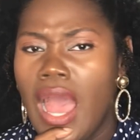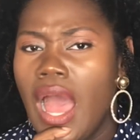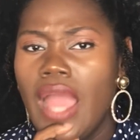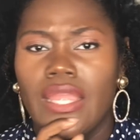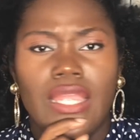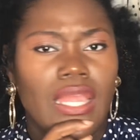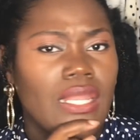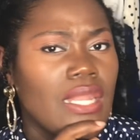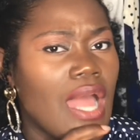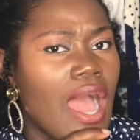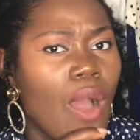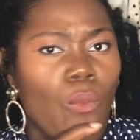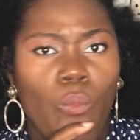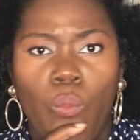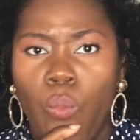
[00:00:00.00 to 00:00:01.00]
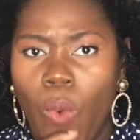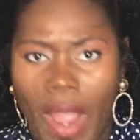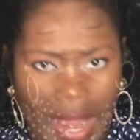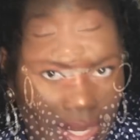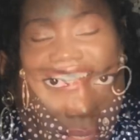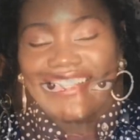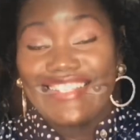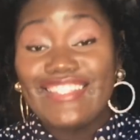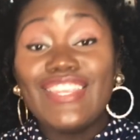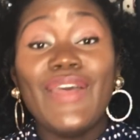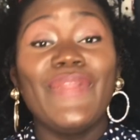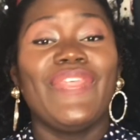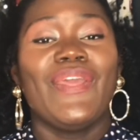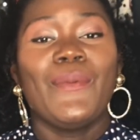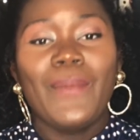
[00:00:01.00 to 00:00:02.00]
I cannot wait. So
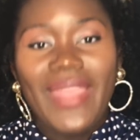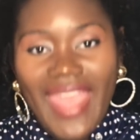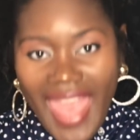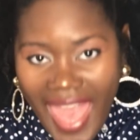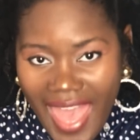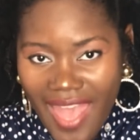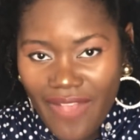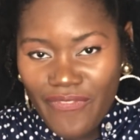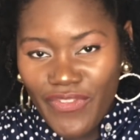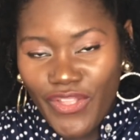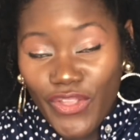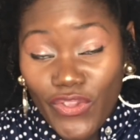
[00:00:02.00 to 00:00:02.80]
then we have